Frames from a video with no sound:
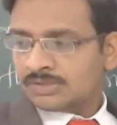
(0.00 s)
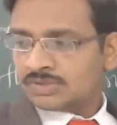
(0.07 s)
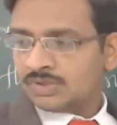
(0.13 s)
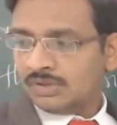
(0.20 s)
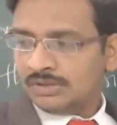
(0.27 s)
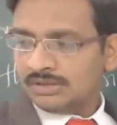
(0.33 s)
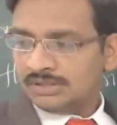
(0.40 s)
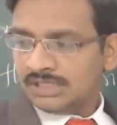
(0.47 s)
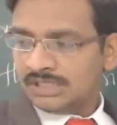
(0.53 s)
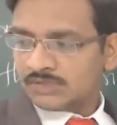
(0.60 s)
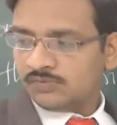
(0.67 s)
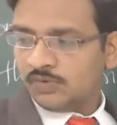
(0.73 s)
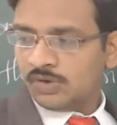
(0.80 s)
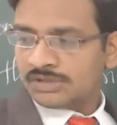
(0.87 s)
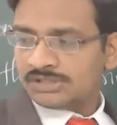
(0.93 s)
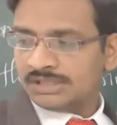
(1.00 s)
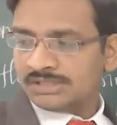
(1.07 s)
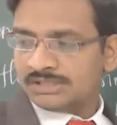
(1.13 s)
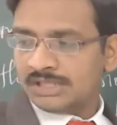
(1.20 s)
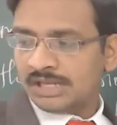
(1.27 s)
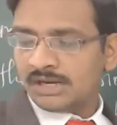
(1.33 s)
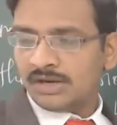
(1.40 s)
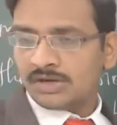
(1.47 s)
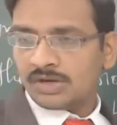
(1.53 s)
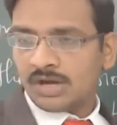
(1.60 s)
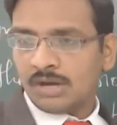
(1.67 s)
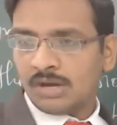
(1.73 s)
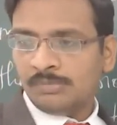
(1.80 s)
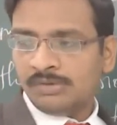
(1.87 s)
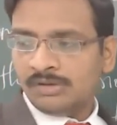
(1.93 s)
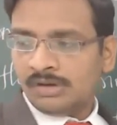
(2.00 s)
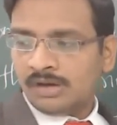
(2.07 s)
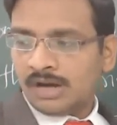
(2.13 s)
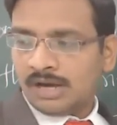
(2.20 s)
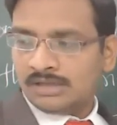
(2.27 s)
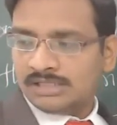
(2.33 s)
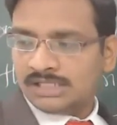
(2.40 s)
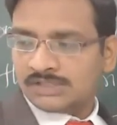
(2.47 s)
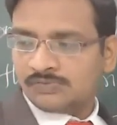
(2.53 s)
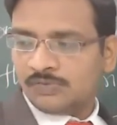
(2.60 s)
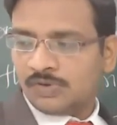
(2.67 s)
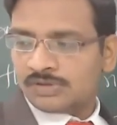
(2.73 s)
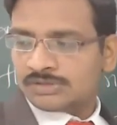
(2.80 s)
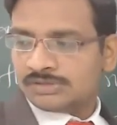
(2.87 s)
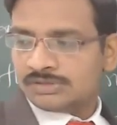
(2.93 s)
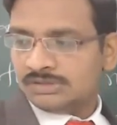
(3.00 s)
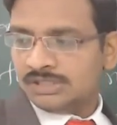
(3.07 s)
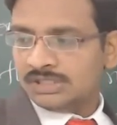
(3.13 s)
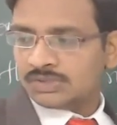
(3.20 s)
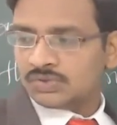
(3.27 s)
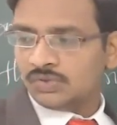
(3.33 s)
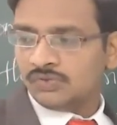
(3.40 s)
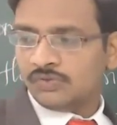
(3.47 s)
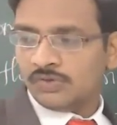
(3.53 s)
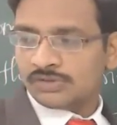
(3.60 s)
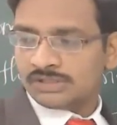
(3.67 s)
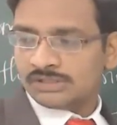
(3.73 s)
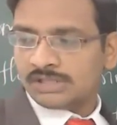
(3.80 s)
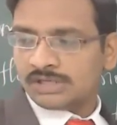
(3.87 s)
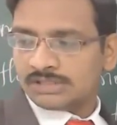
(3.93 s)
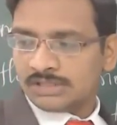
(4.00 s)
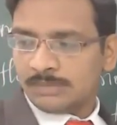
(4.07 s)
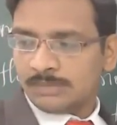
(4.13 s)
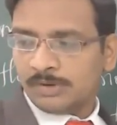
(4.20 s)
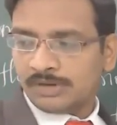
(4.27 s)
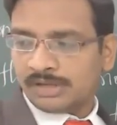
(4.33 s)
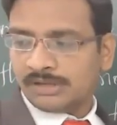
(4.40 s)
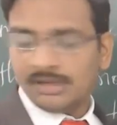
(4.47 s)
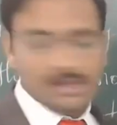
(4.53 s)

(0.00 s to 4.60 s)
So this force is there on top, and this force, these two forces are supporting.